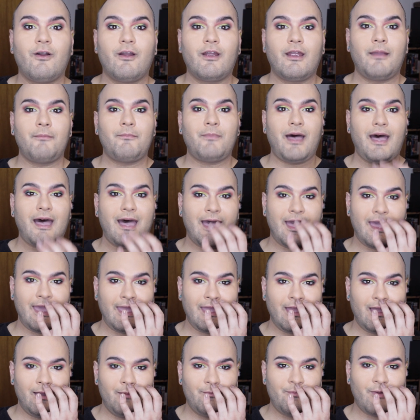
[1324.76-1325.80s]
For
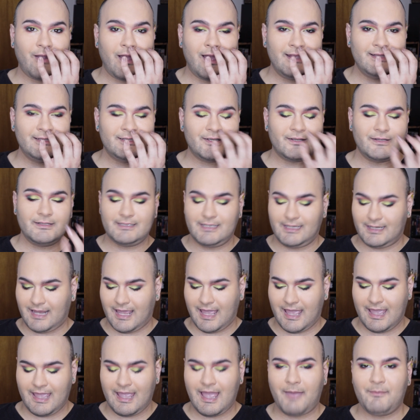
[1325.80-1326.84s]
my bronzer
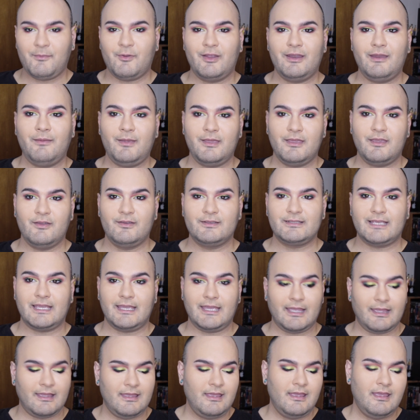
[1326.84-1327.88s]
today, I'm going to be
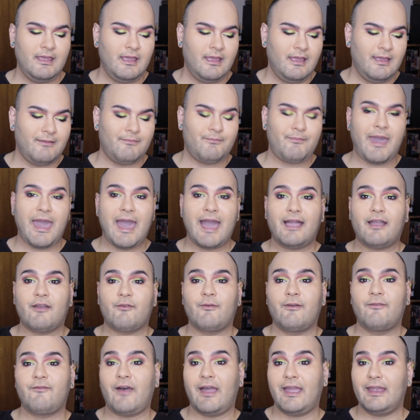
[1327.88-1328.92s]
using MAC
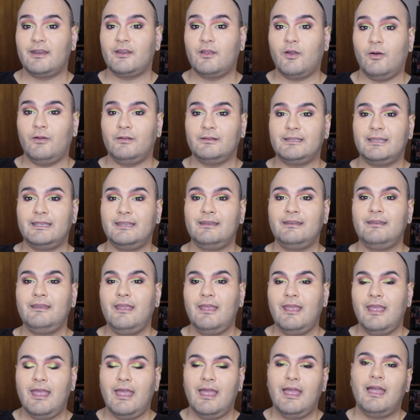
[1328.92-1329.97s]
Refined Golden.
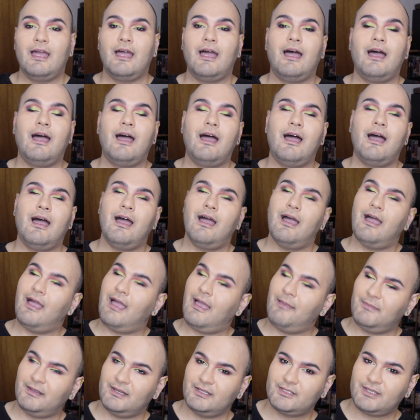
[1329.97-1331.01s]

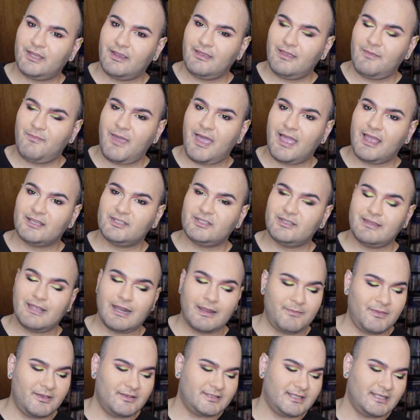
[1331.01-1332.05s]
I'm going to show you the packaging
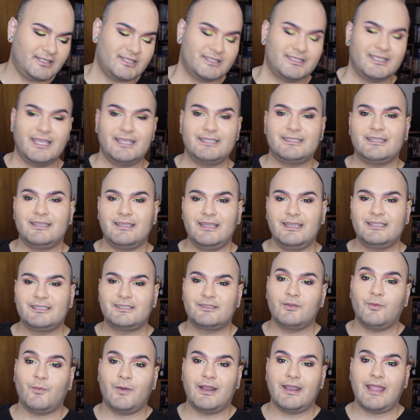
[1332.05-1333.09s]
that I'm using just because
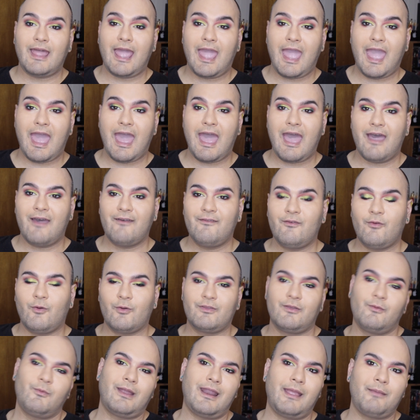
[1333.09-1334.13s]
it's the one I have,
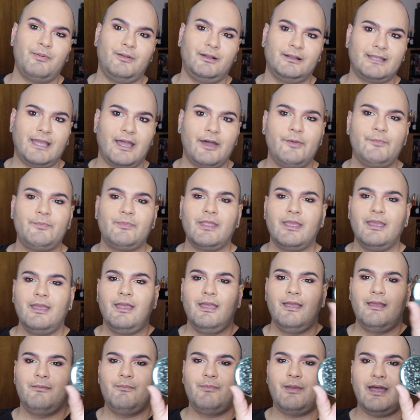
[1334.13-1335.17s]
or the one I pulled out.
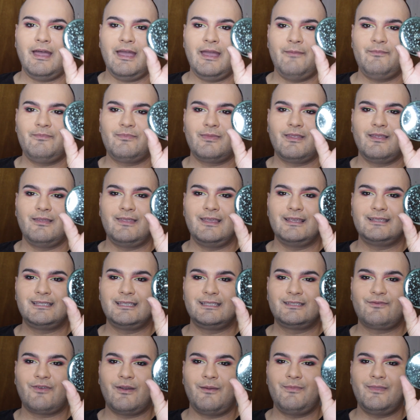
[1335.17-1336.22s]
But this
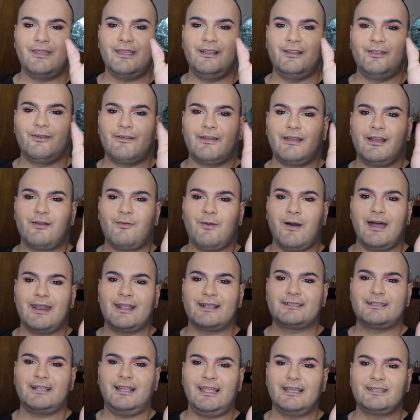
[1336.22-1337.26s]
is from the Alluring
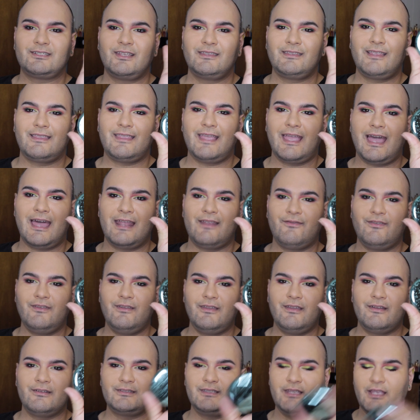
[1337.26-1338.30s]
Aquatics collection that they had a
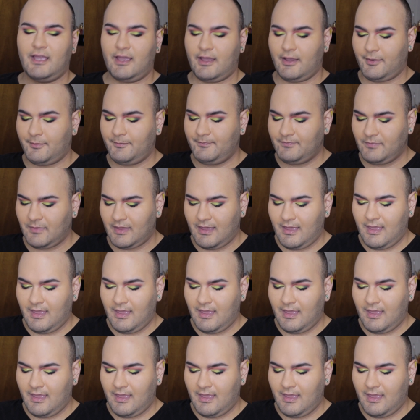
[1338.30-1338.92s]
few years ago.